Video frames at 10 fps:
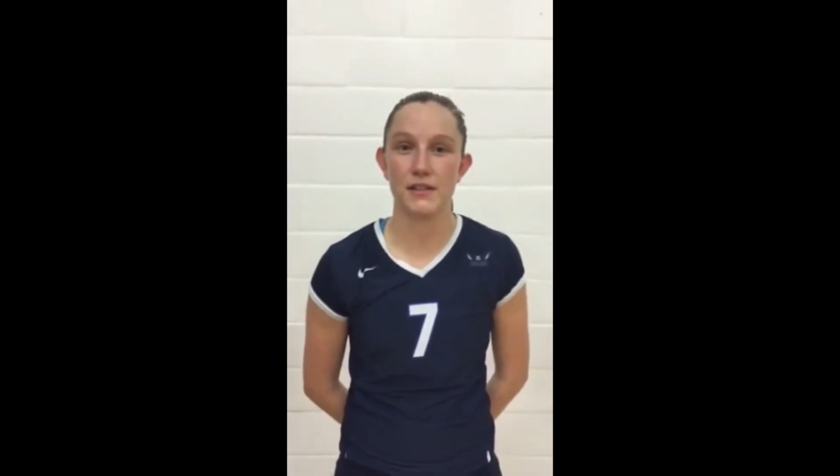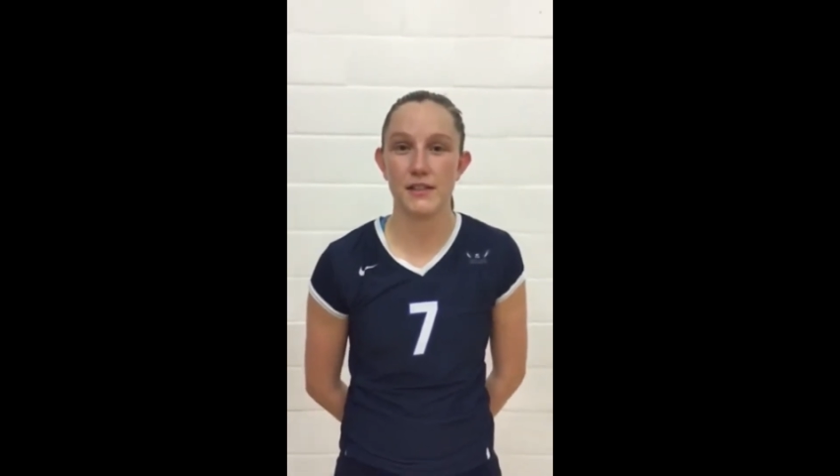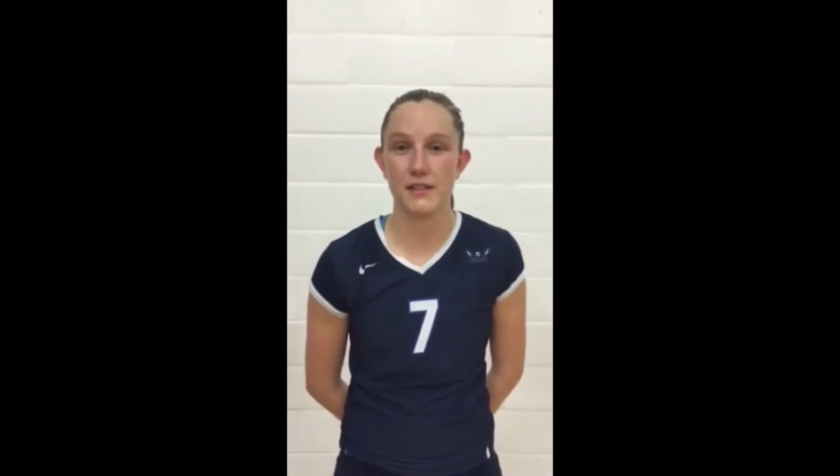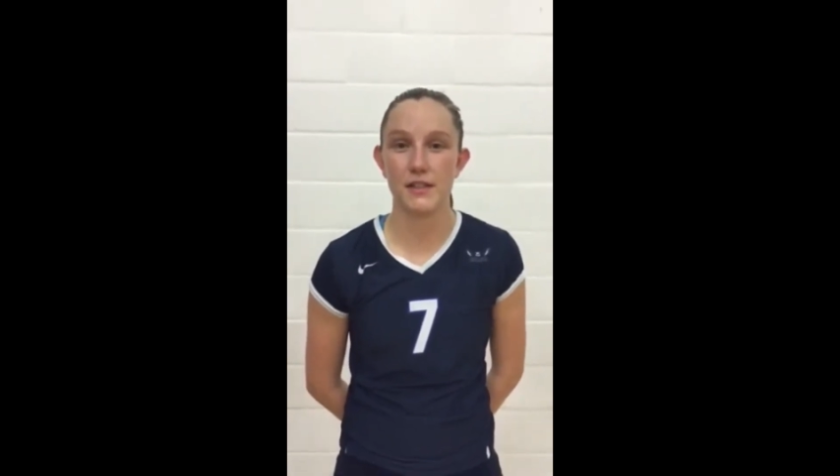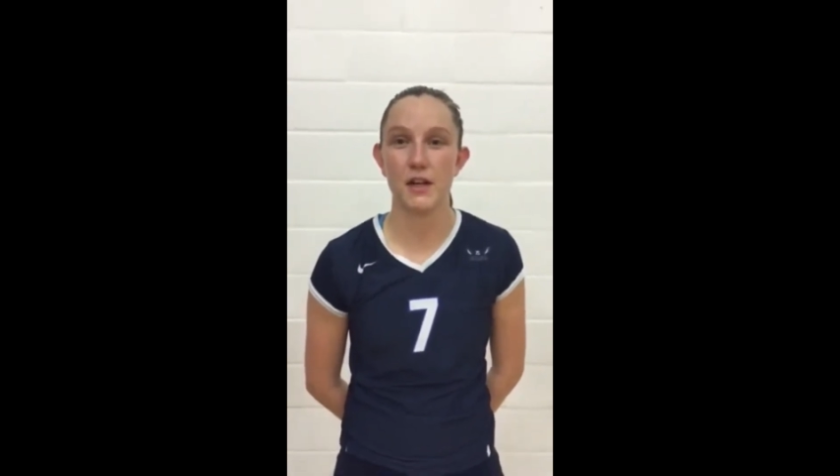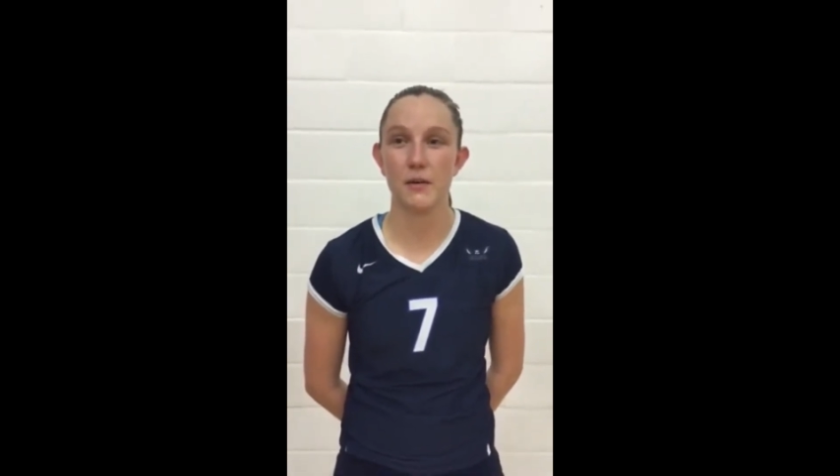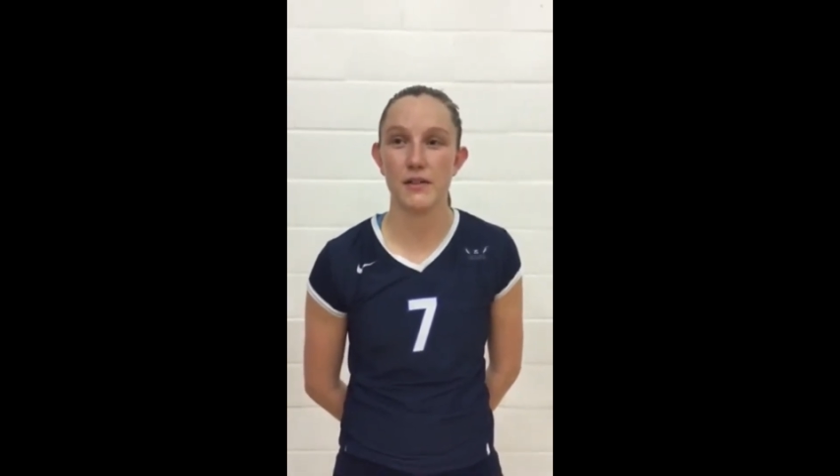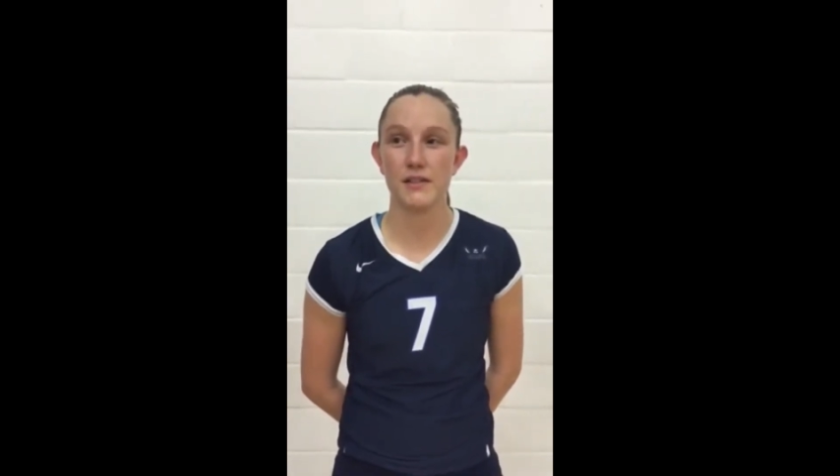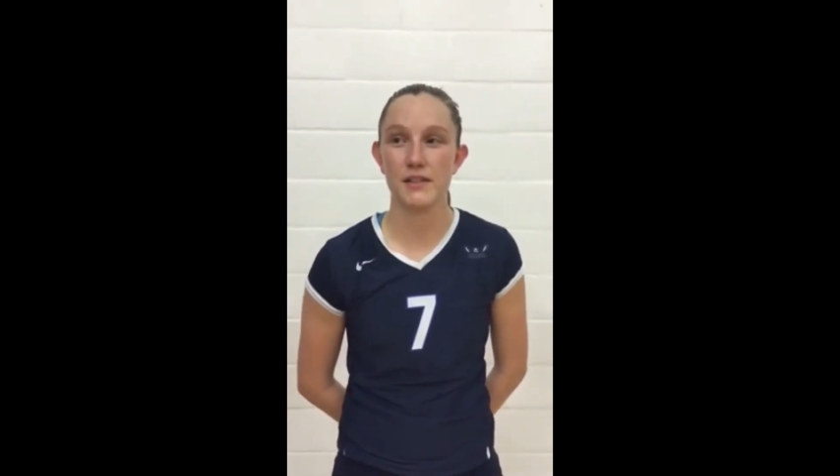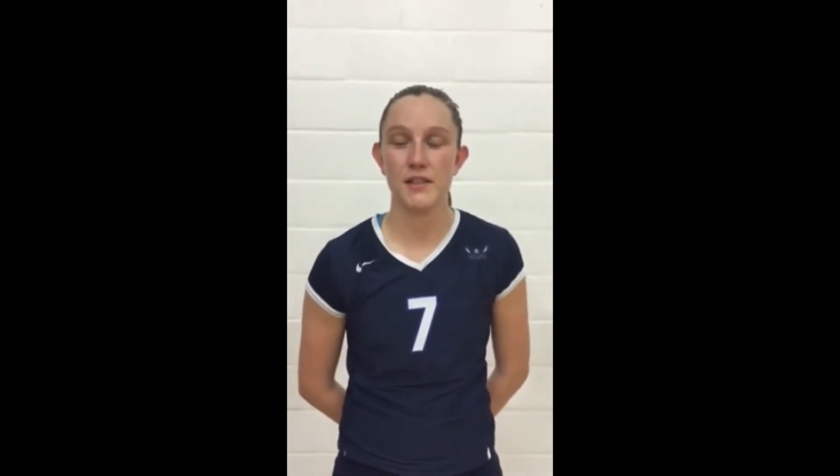assists are
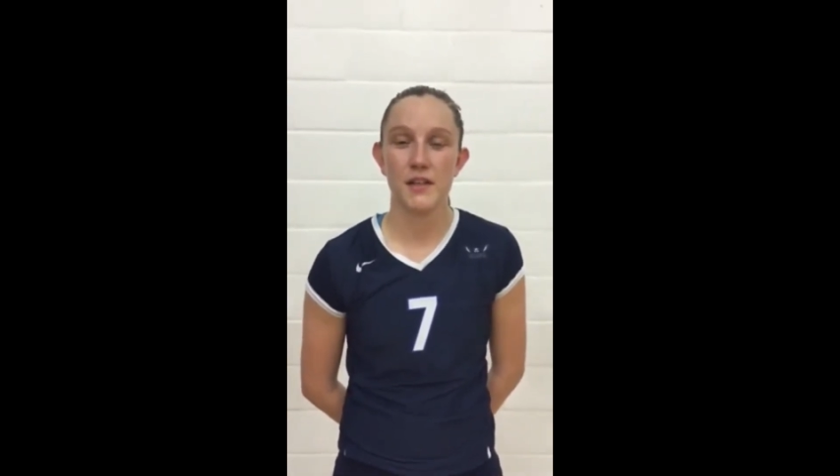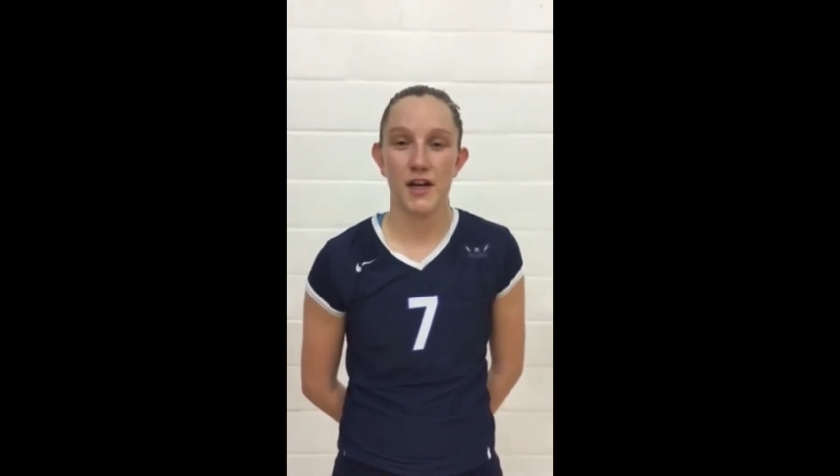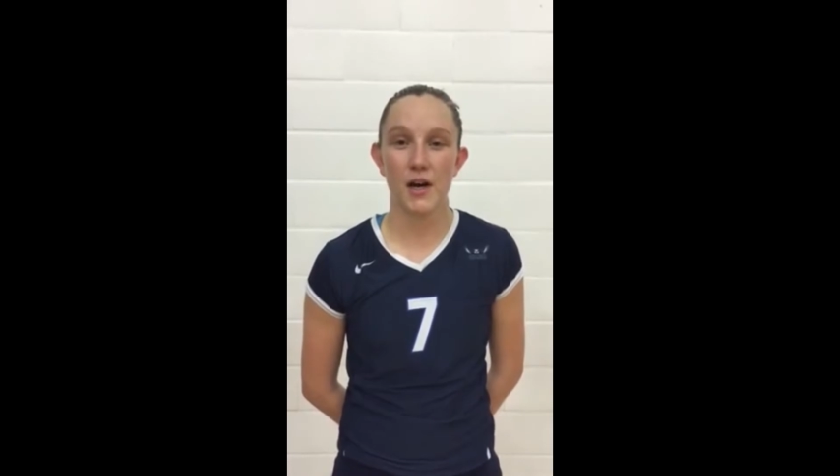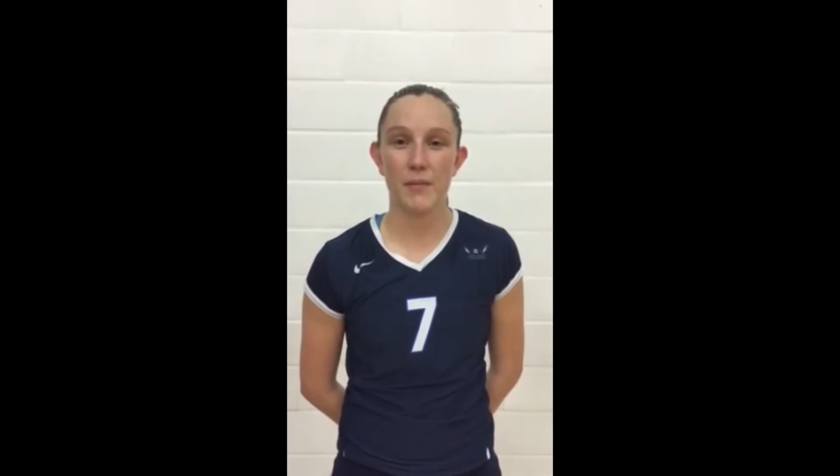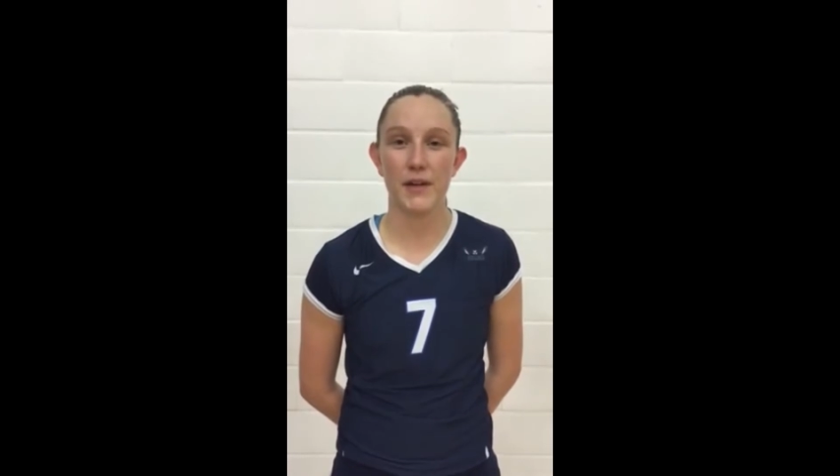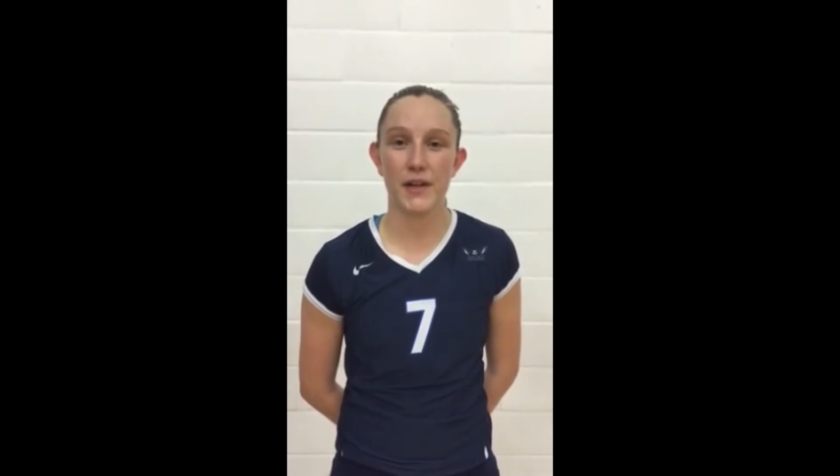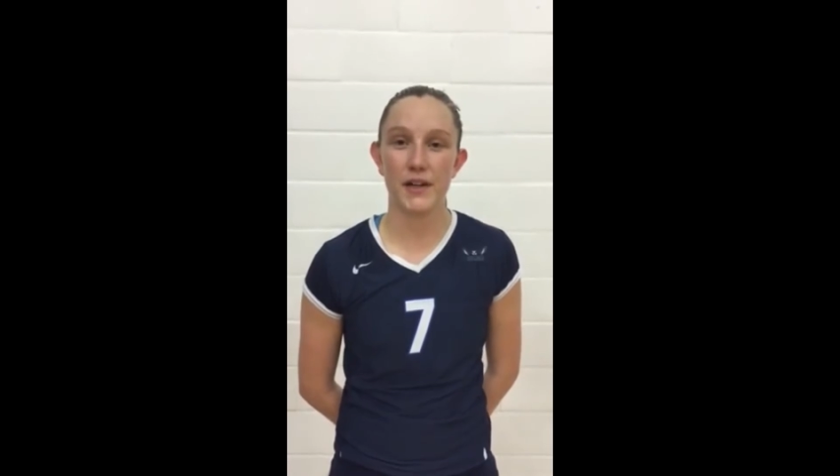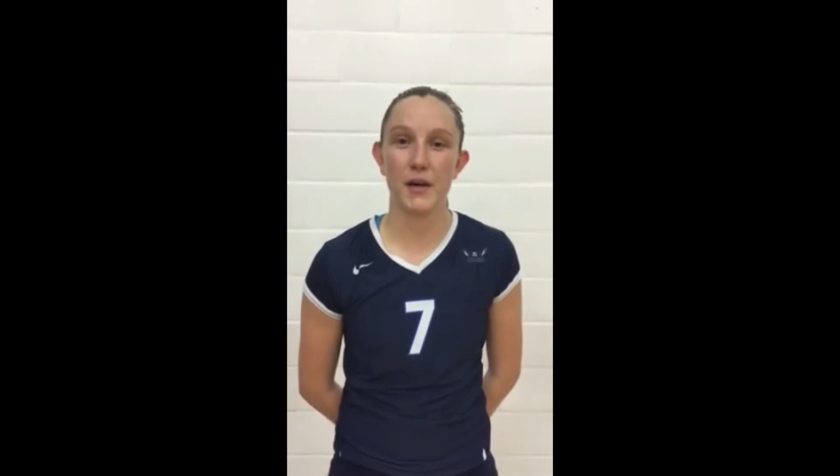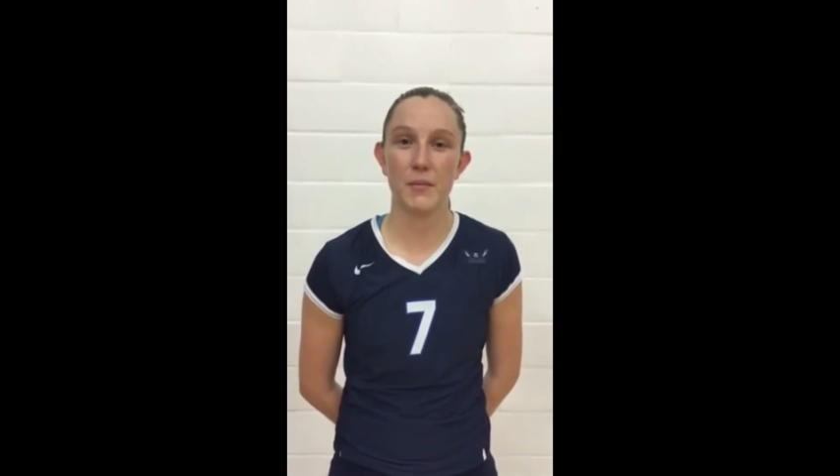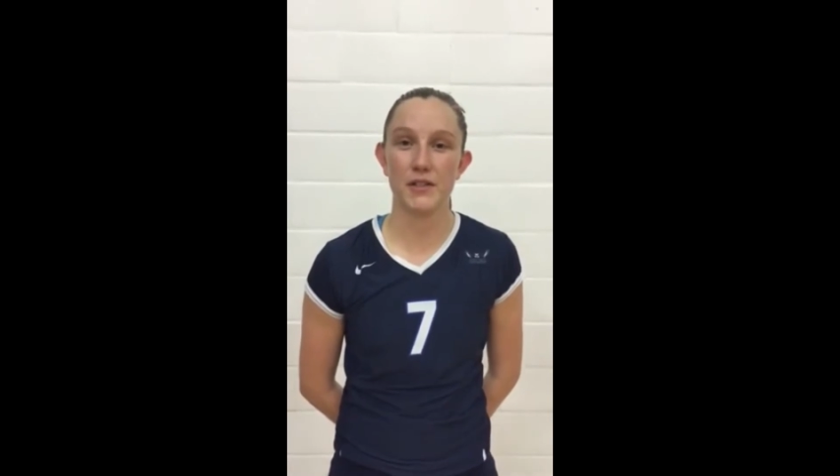always up there
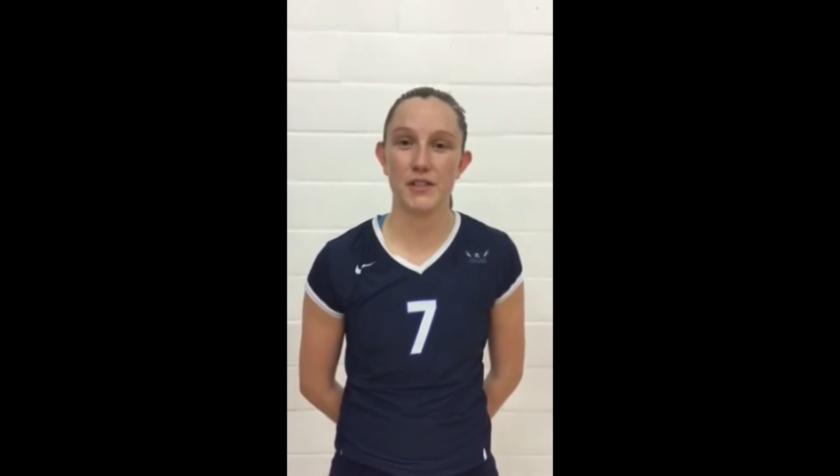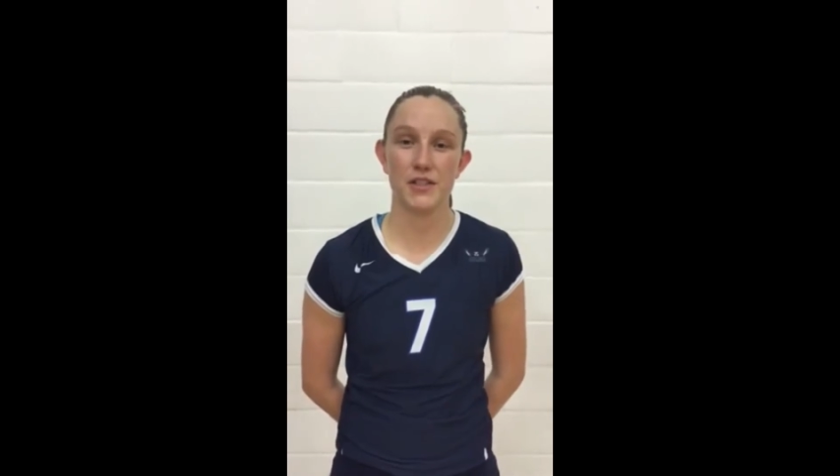in numbers.